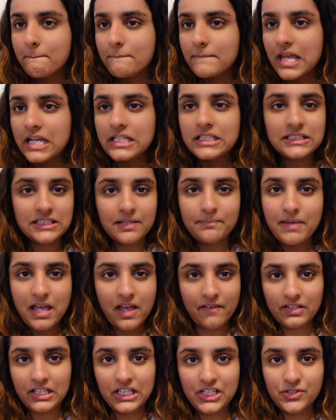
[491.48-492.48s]
And it's
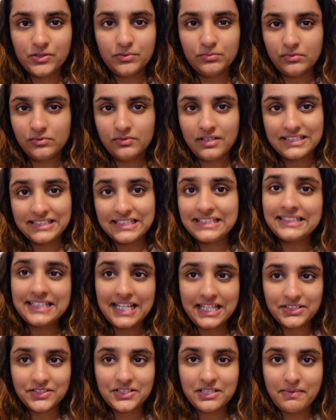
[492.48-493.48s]
perfectly normal as it
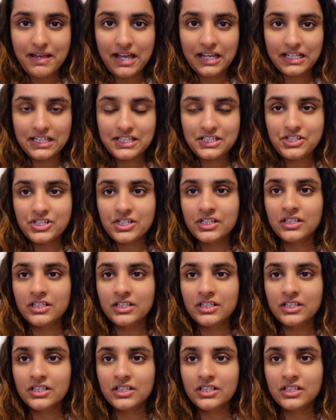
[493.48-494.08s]
states on the package.